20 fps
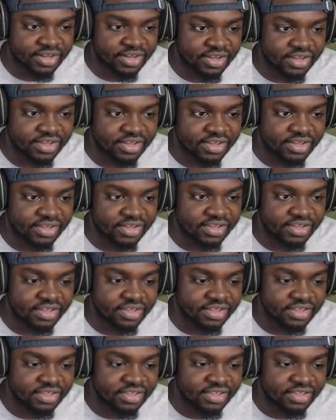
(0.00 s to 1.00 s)

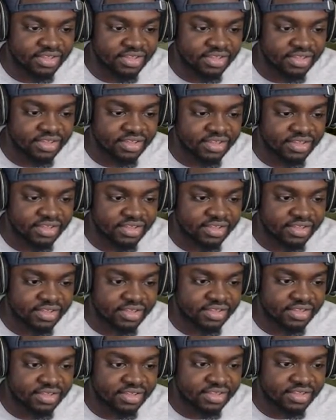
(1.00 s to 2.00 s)

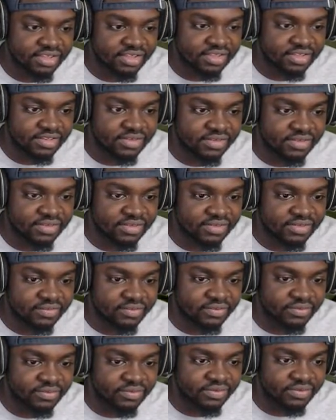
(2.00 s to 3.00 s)

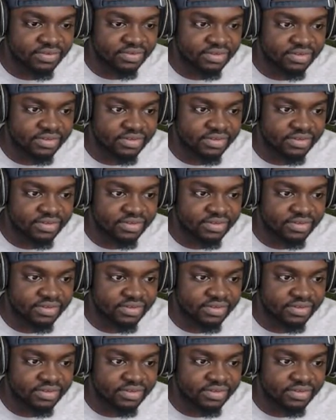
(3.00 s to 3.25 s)
Nobody speaks.